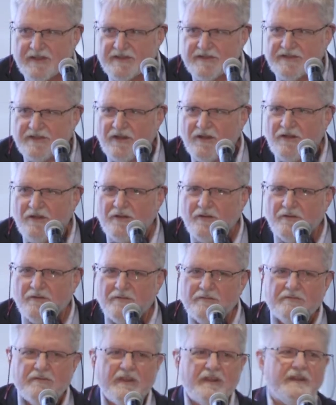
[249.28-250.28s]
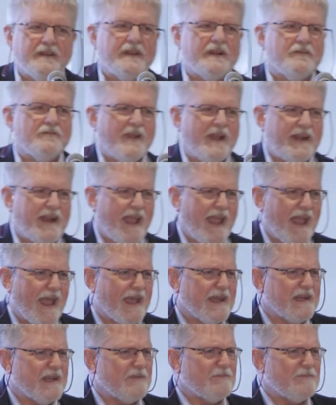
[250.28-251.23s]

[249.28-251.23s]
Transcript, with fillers: So, the little red hen,